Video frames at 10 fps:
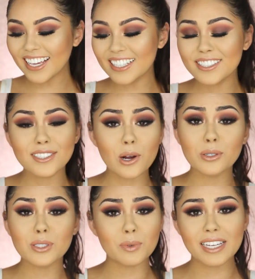He's
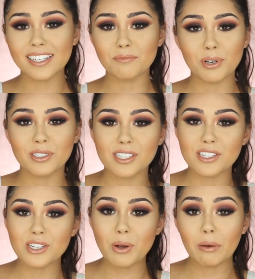so sweet in
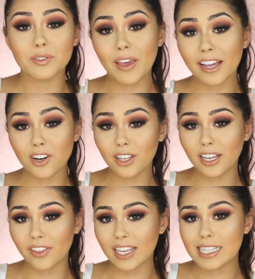person too. I was
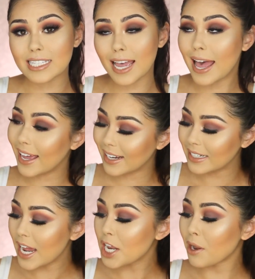fangirling on the
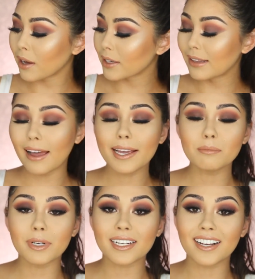inside, not gonna
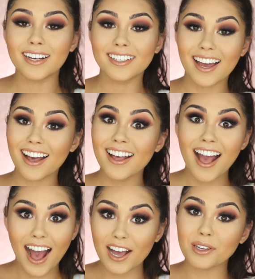lie, but yeah,
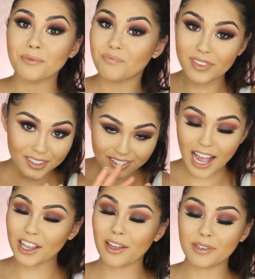
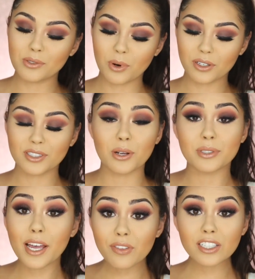I love his work, so
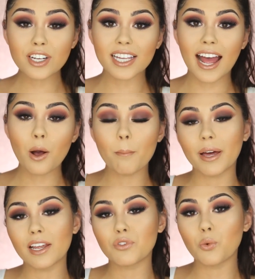definitely check it out.
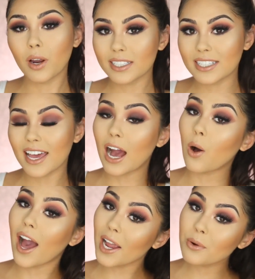But if you want to see
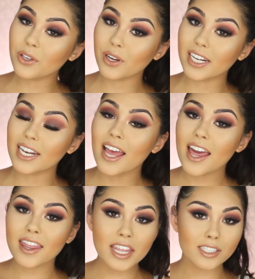how I recreated
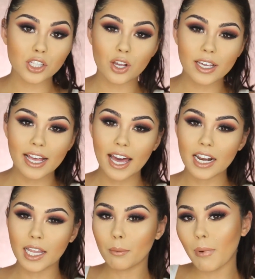this look and
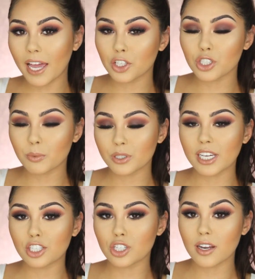kind of like my
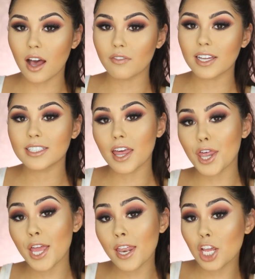interpretation of it,
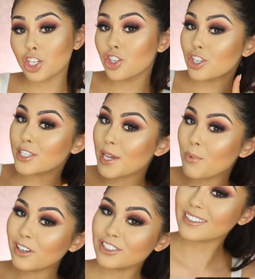then just
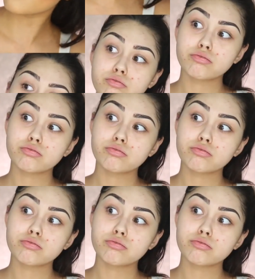keep watching.